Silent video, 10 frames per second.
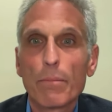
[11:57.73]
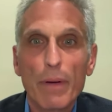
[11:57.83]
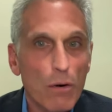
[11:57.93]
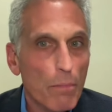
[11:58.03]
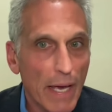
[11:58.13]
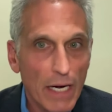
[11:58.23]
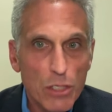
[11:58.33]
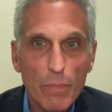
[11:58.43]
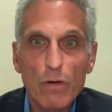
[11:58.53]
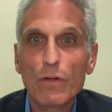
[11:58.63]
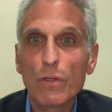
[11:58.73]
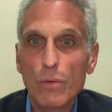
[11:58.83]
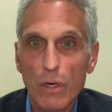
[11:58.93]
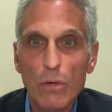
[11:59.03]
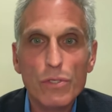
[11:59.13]
better management of
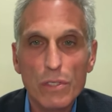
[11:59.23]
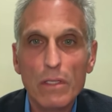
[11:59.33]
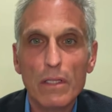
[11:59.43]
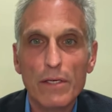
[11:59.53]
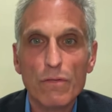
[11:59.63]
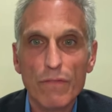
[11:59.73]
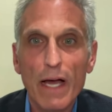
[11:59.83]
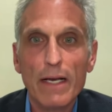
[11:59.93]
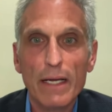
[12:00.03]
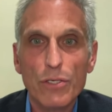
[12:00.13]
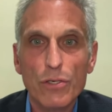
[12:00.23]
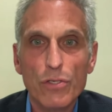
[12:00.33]
glucose, and things of that nature.